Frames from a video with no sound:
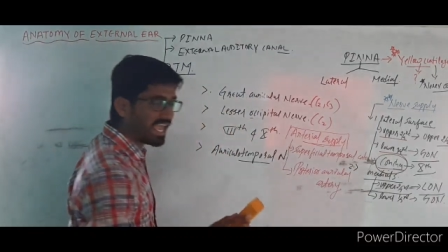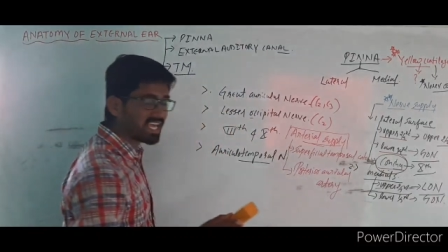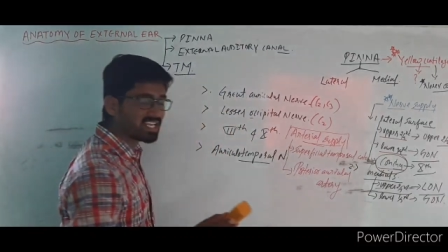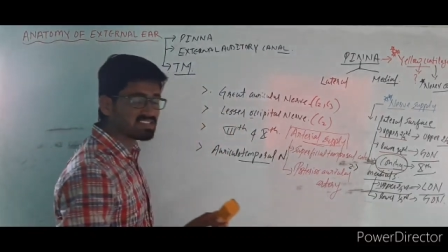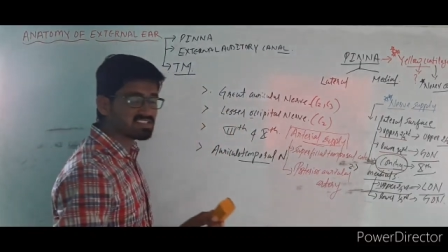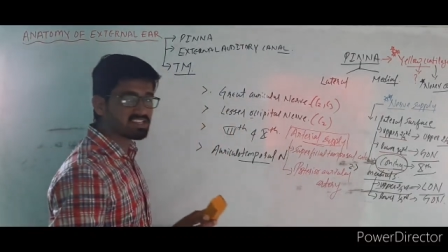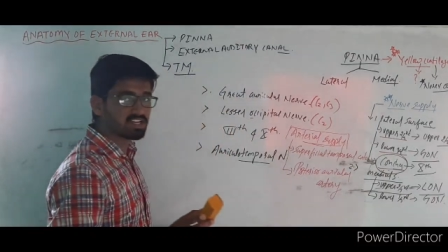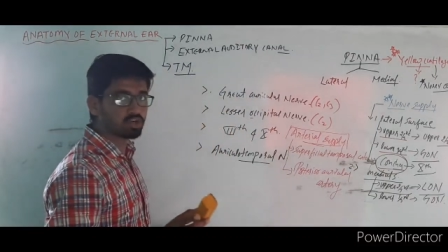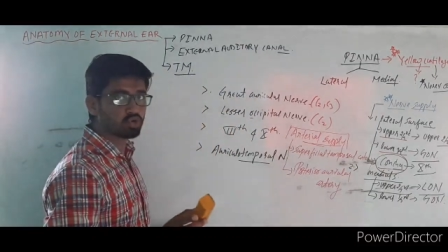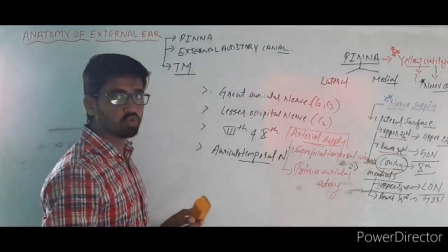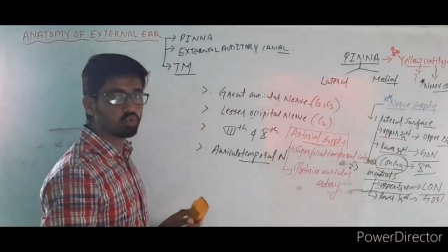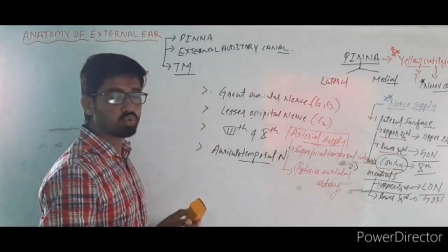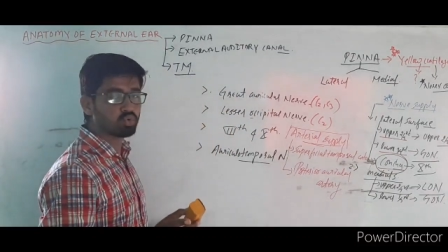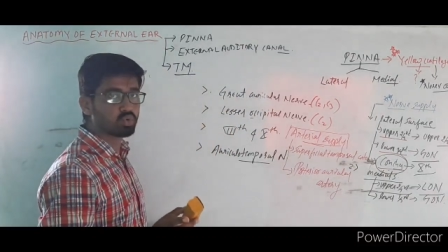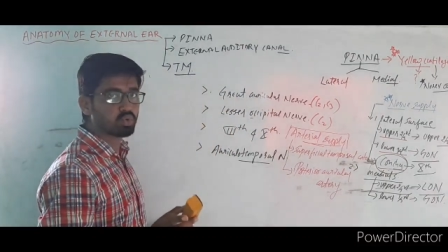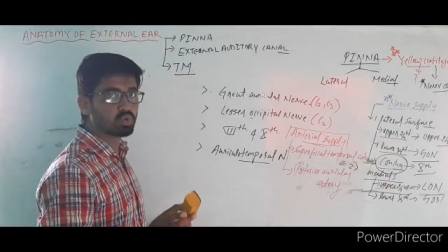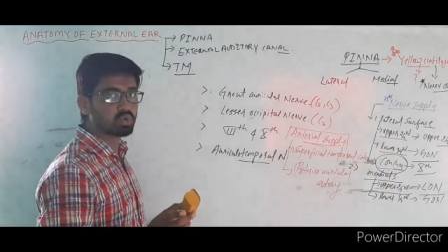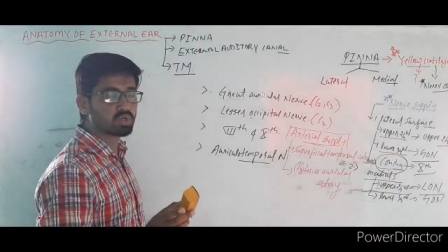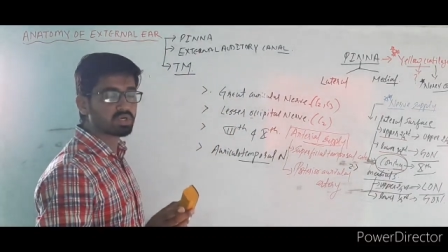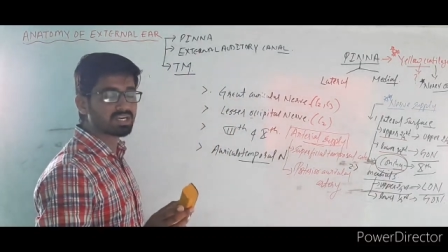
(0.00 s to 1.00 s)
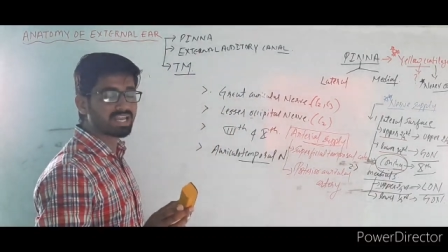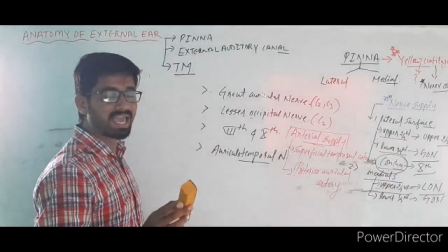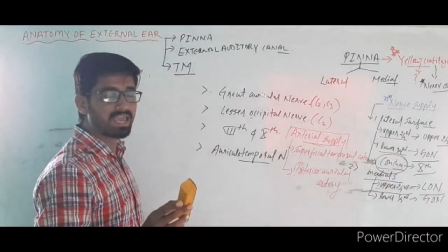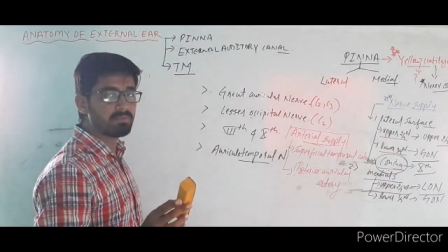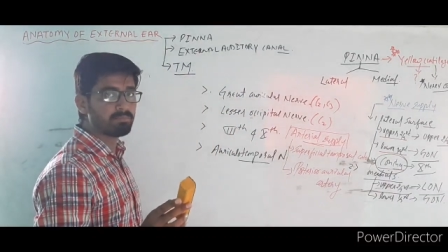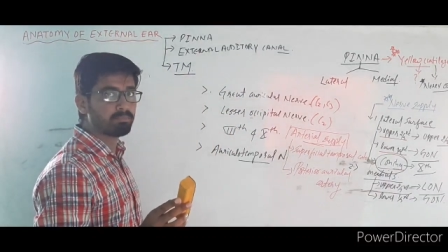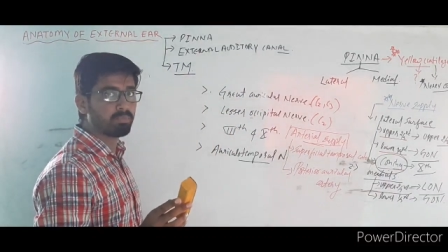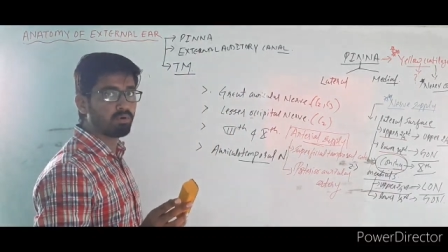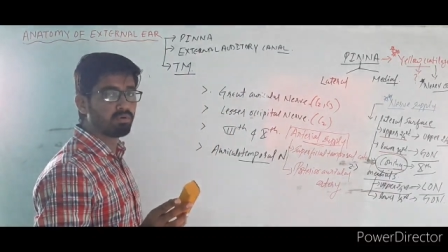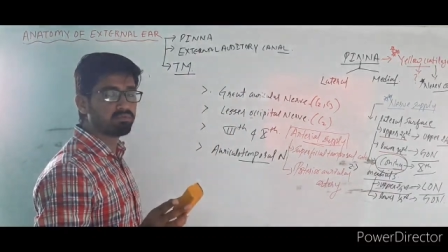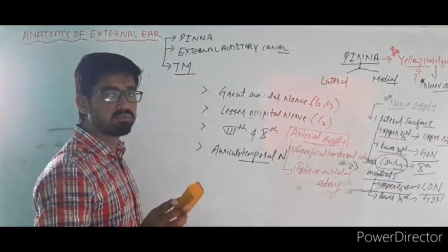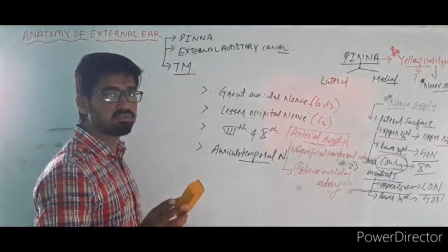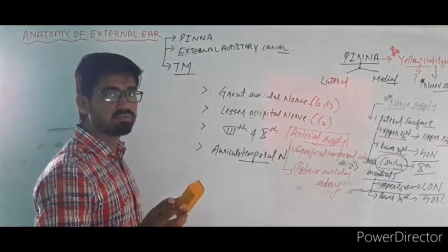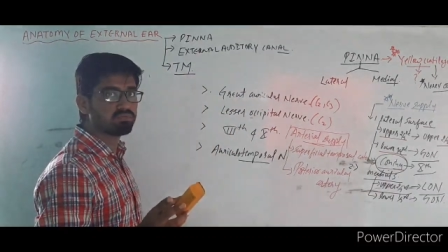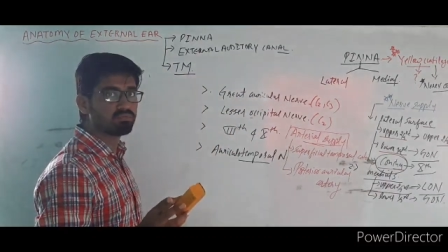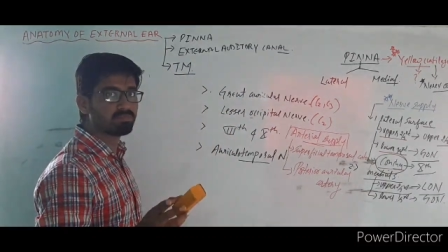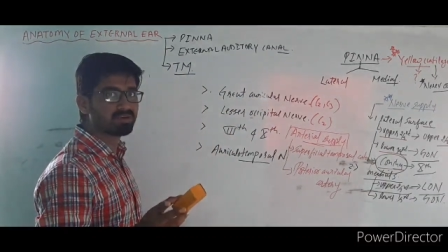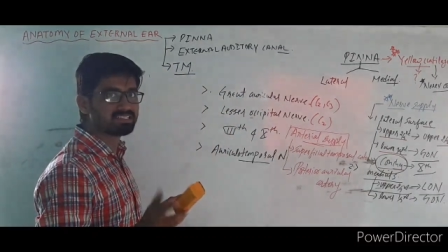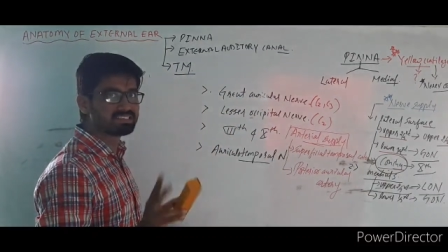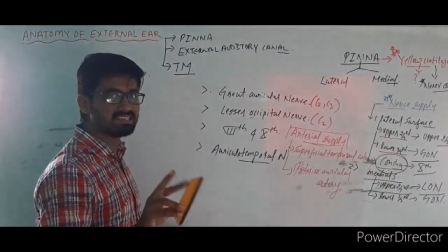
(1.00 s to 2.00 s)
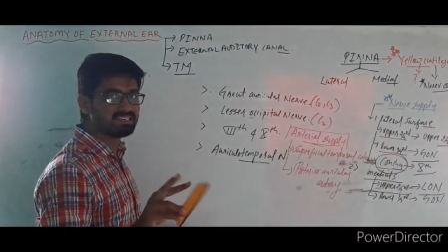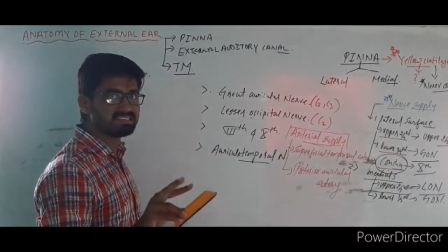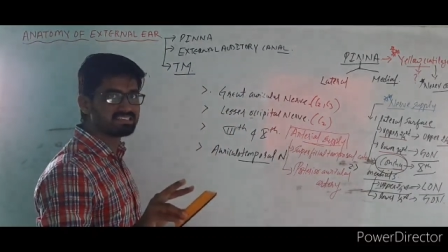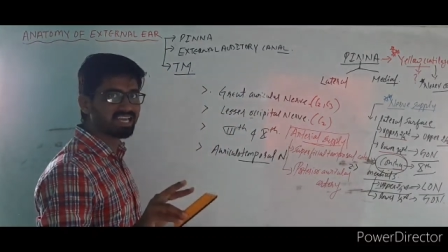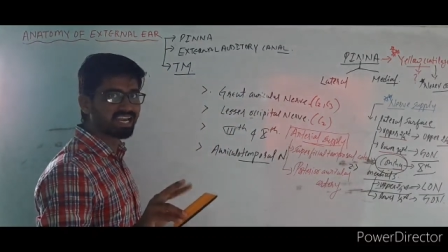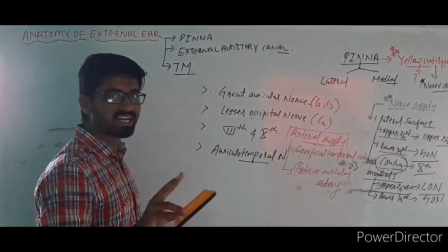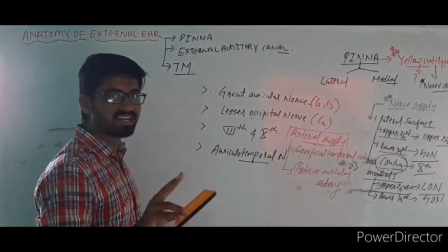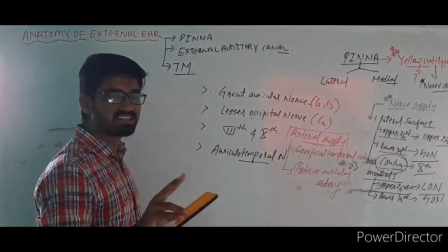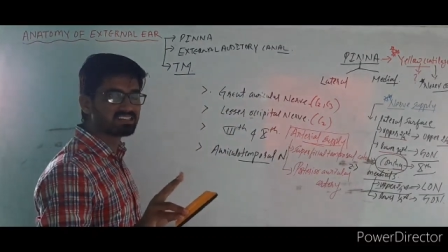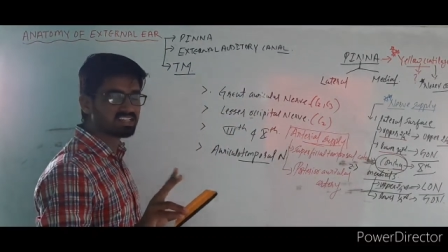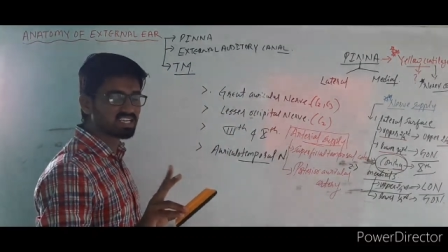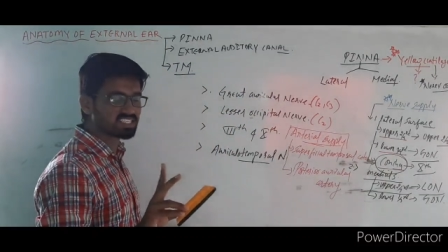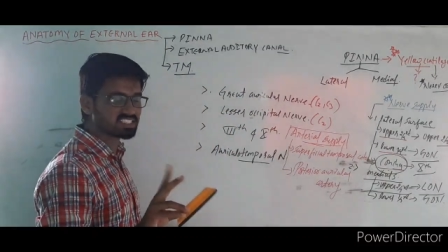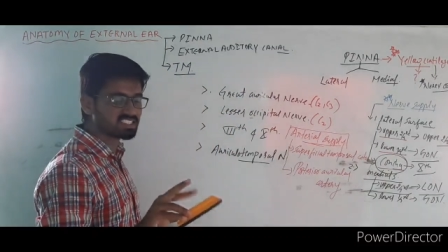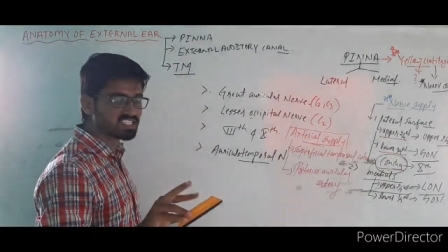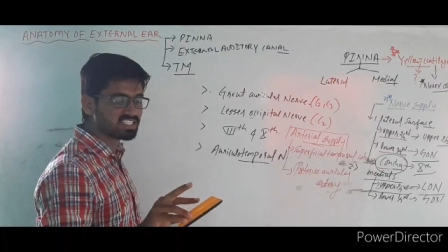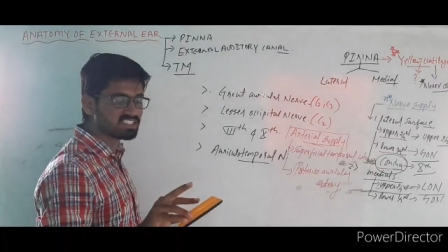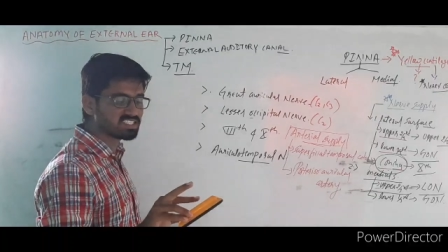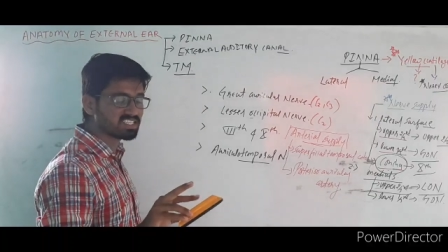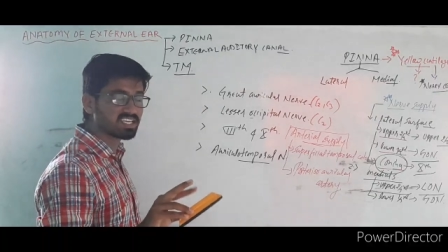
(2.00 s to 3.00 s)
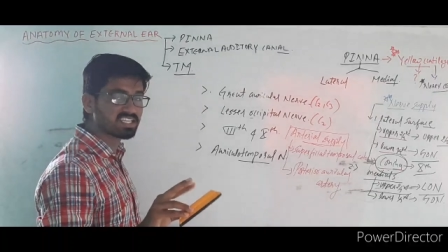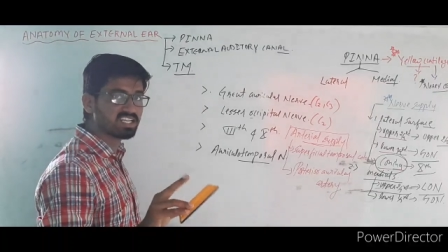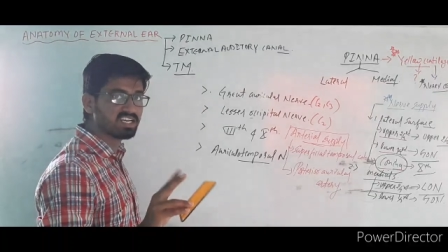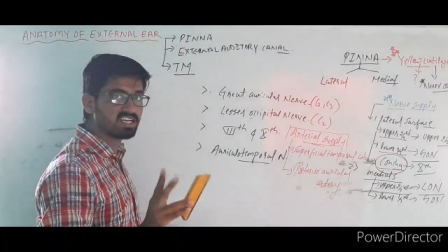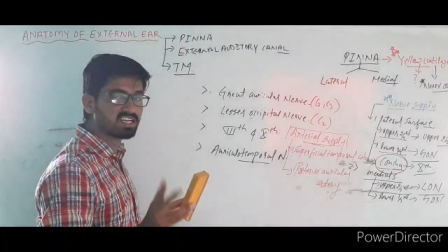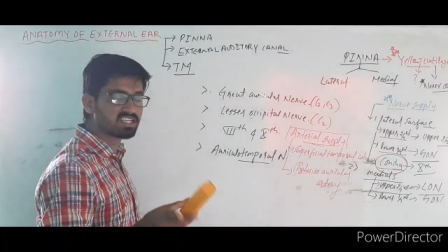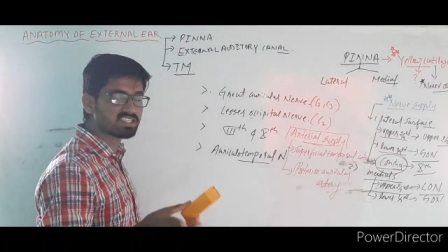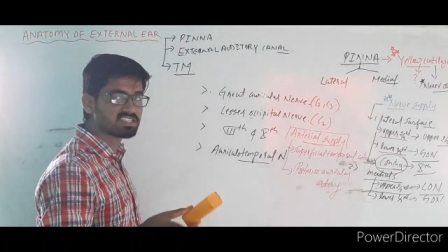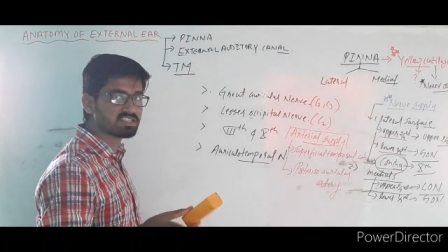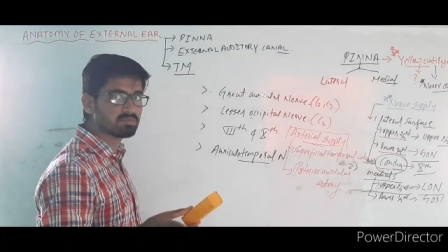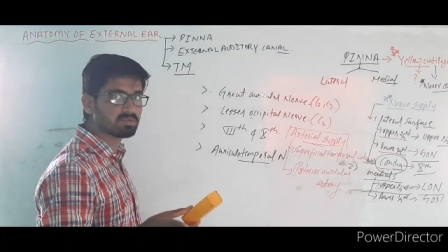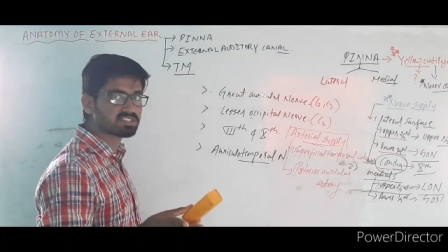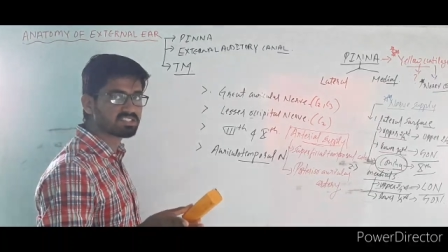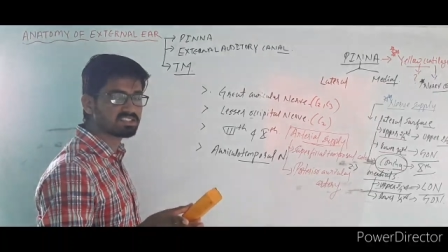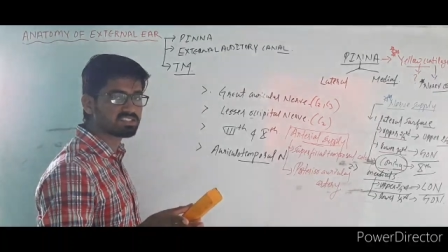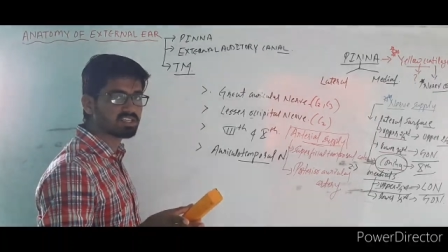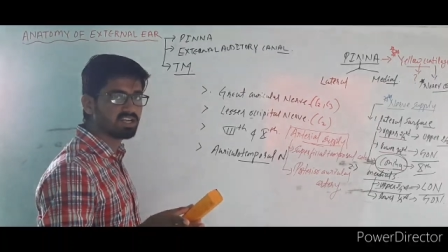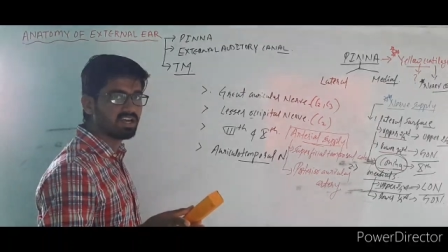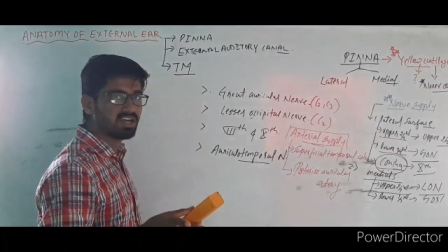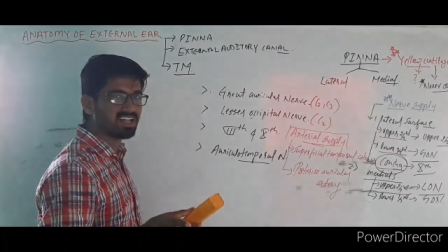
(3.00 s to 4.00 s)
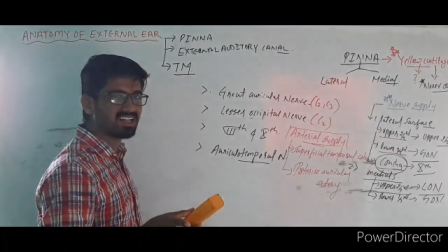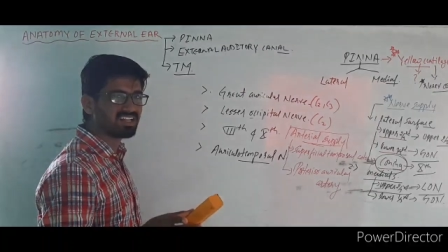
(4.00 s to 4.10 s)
has two type of muscles, extrinsic and intrinsic muscles.